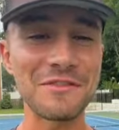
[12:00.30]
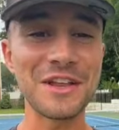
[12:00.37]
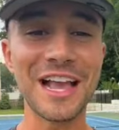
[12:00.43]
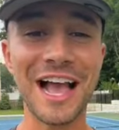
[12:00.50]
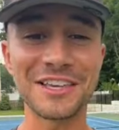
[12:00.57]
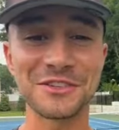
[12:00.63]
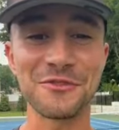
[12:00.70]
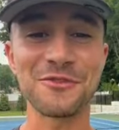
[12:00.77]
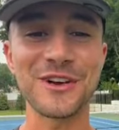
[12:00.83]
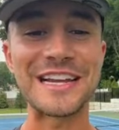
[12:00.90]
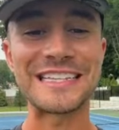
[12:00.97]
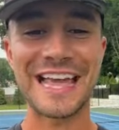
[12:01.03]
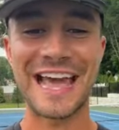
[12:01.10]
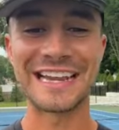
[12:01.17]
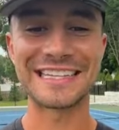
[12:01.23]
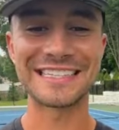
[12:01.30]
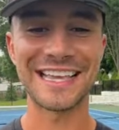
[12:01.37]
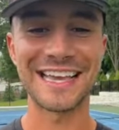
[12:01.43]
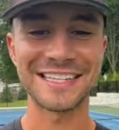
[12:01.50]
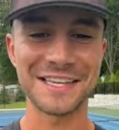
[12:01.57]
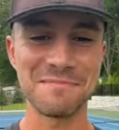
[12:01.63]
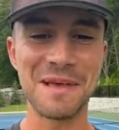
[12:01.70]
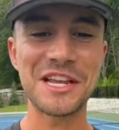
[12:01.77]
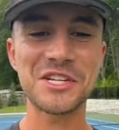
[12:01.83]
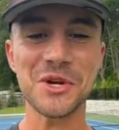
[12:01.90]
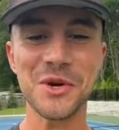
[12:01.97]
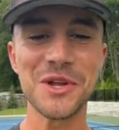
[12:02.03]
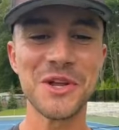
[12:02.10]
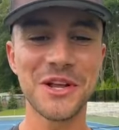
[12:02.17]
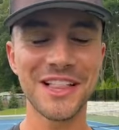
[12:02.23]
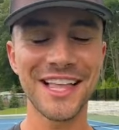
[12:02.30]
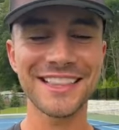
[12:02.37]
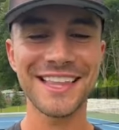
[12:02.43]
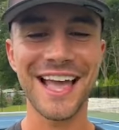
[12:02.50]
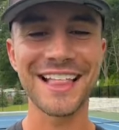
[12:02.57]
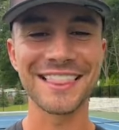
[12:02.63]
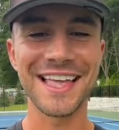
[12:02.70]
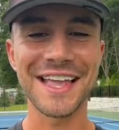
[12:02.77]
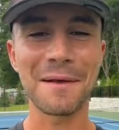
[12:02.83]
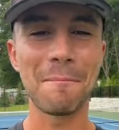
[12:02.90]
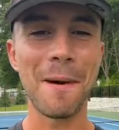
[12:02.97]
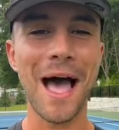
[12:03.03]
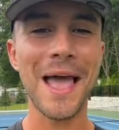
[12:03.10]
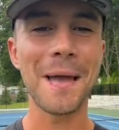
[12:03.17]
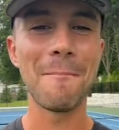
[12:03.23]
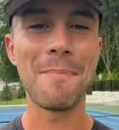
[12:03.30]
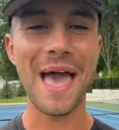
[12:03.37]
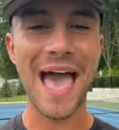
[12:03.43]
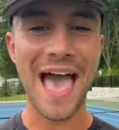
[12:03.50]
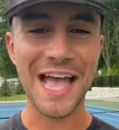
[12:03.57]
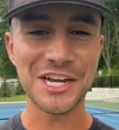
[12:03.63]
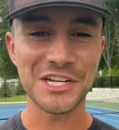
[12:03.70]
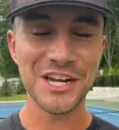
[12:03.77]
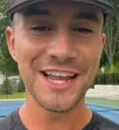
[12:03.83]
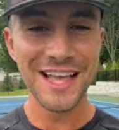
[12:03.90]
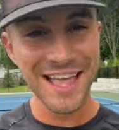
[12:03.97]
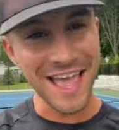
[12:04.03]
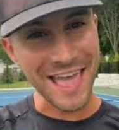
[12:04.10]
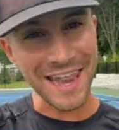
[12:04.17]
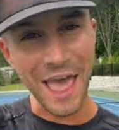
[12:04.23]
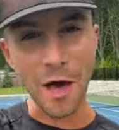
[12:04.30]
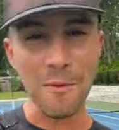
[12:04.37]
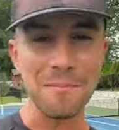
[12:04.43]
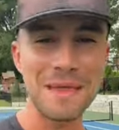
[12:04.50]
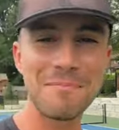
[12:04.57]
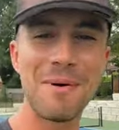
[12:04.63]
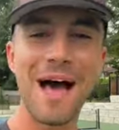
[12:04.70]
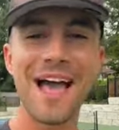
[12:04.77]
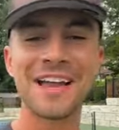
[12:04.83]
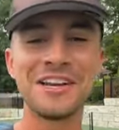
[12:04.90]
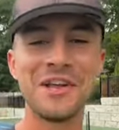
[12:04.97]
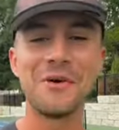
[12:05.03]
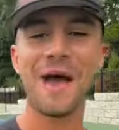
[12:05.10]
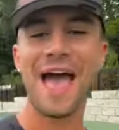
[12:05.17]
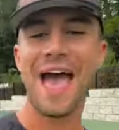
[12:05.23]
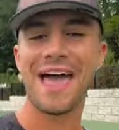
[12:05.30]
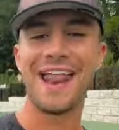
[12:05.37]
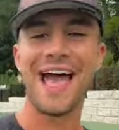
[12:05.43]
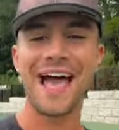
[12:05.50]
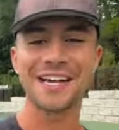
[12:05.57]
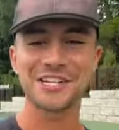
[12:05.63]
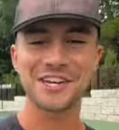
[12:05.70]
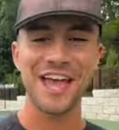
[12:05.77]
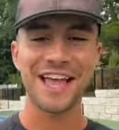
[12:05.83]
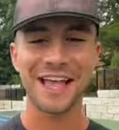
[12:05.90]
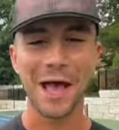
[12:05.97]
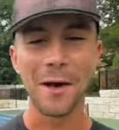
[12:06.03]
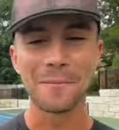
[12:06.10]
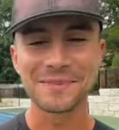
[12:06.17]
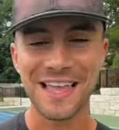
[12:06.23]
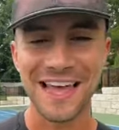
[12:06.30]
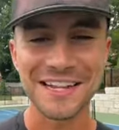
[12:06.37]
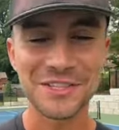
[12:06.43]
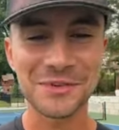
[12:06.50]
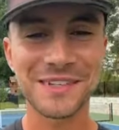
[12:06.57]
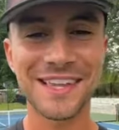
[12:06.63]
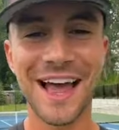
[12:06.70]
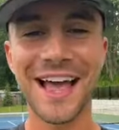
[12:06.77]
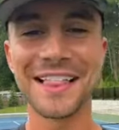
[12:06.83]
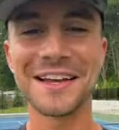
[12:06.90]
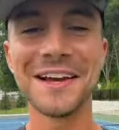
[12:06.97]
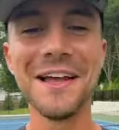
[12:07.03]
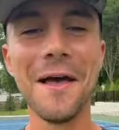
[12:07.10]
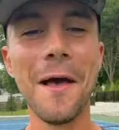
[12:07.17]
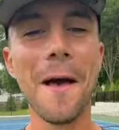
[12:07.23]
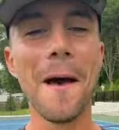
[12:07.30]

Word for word: I'm giving you guys a free tennis lesson. Make sure you click that link, buy a badge, and help me buy a new hat. Hashtag help tennis with Tyler.